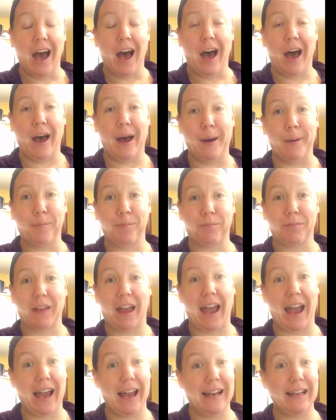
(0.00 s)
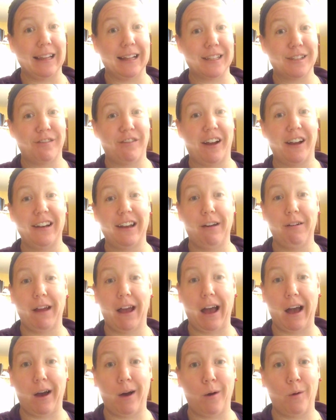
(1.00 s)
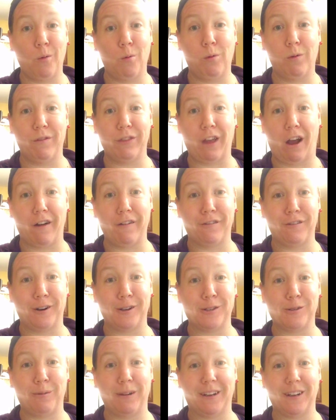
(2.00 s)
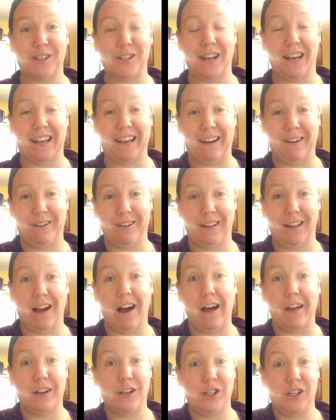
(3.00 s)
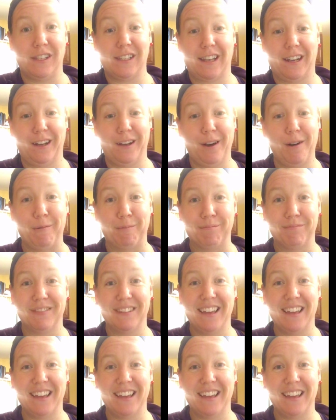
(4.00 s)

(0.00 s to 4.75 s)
And let's find out how our first week of Shakeology is going to go.